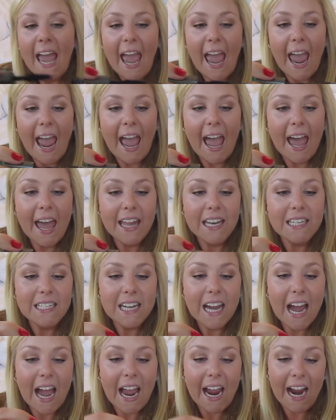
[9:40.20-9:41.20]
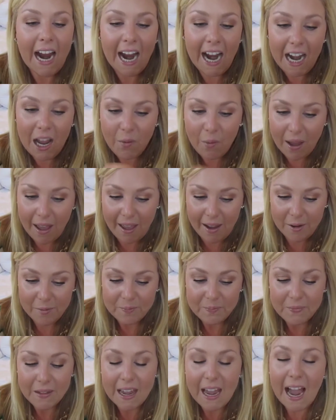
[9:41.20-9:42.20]
And anyway,
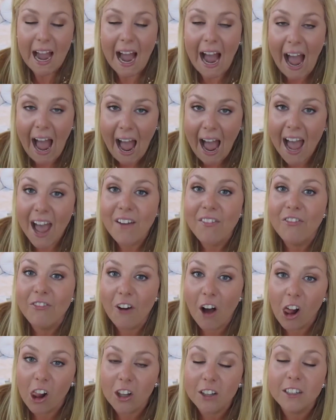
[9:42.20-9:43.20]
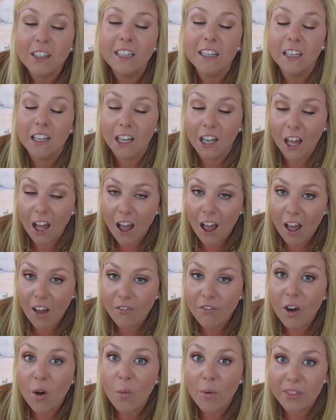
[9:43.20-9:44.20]
I have fallen in
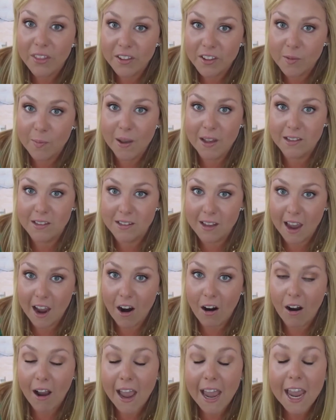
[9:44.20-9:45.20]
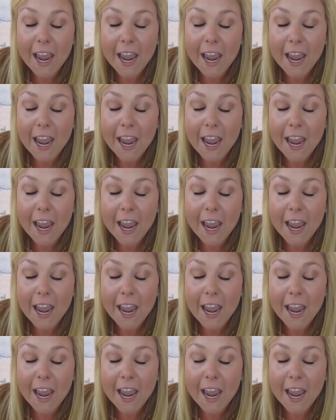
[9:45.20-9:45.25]
love with this mascara.